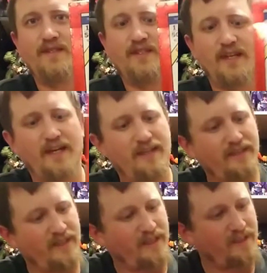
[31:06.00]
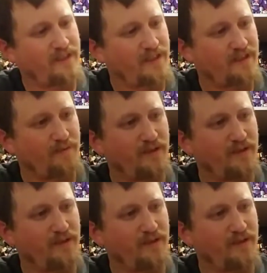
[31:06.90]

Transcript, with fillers: giant size X